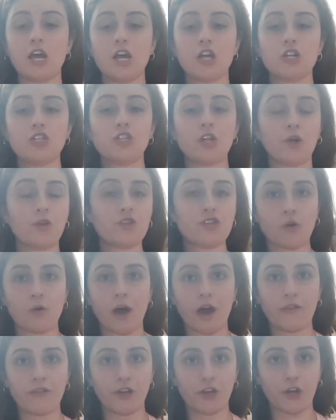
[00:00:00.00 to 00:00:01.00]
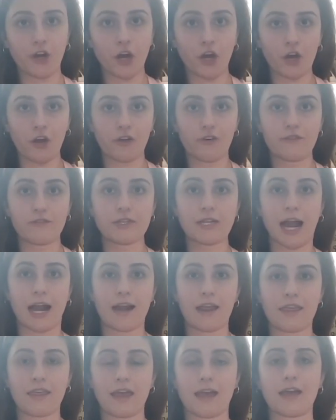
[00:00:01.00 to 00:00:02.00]
Don't show off your curves kind
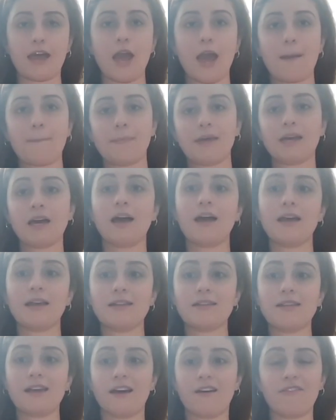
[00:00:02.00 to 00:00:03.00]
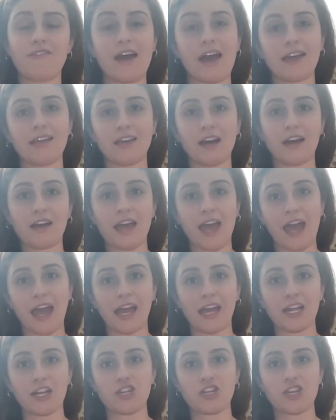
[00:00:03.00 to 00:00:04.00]
of thing, because of that young
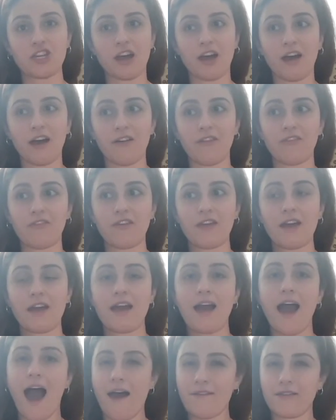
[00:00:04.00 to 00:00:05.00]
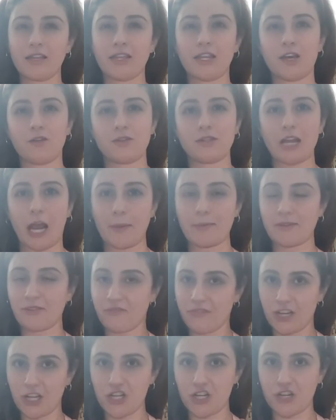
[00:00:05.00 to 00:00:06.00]
age of having those types of
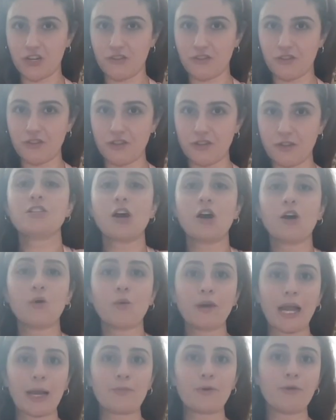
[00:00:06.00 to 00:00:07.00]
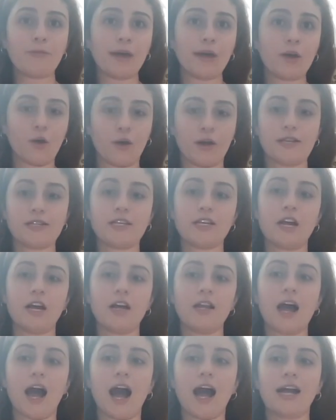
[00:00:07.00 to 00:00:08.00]
features. So when I put my corset
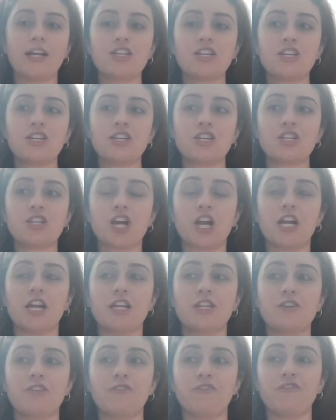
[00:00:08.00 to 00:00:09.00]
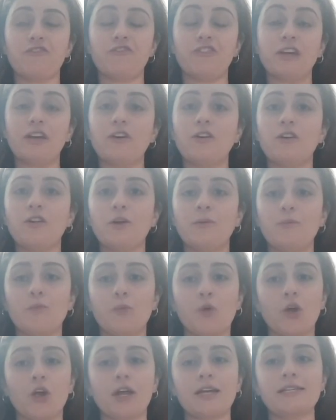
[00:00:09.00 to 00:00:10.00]
on, I just started to feel
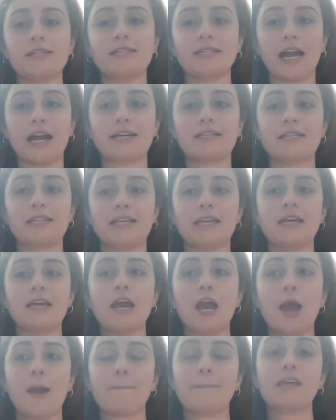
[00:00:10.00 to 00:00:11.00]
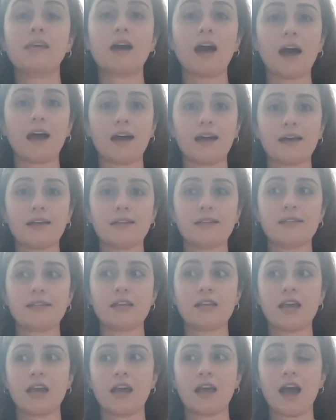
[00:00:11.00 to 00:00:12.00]
more sexy because
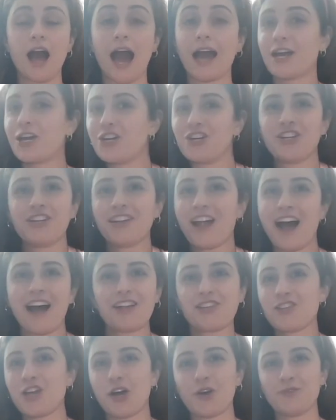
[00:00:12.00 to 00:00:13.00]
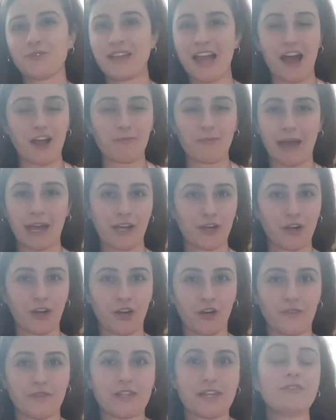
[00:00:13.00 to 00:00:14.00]
I could not tone down my
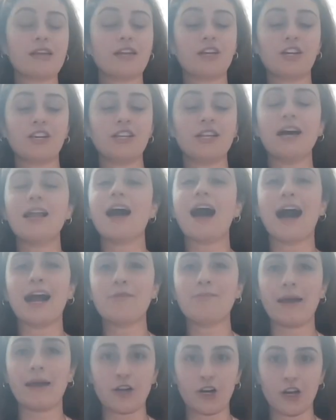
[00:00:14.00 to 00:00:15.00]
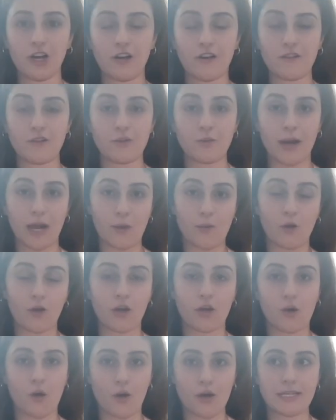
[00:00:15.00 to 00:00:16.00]
curves. I could not hide my curves when I wore a
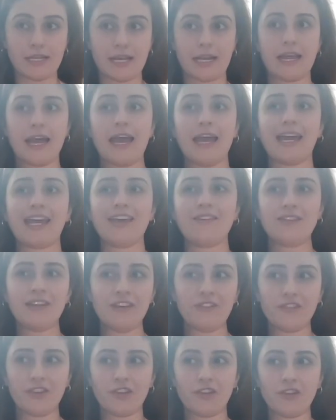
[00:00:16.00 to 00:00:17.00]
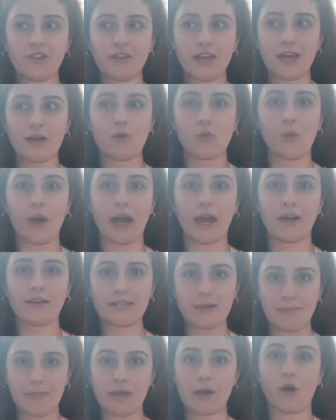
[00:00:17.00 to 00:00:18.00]
corset. Even if you like wear
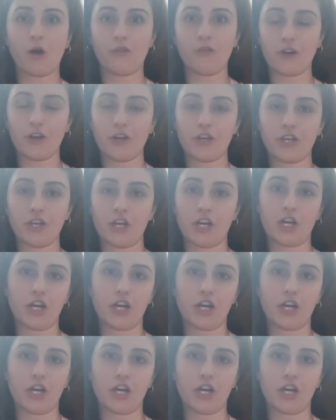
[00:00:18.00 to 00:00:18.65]
something over your